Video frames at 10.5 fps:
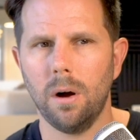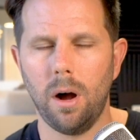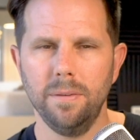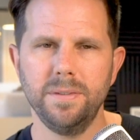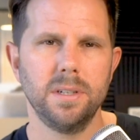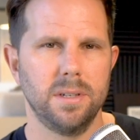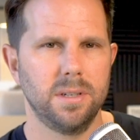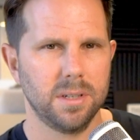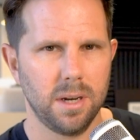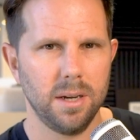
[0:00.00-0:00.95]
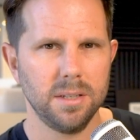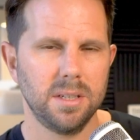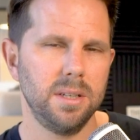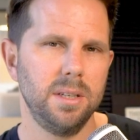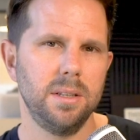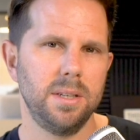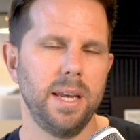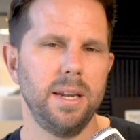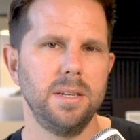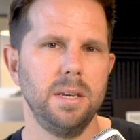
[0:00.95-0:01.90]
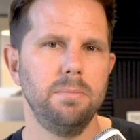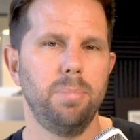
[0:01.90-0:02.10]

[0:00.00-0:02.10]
often discussed in the data team,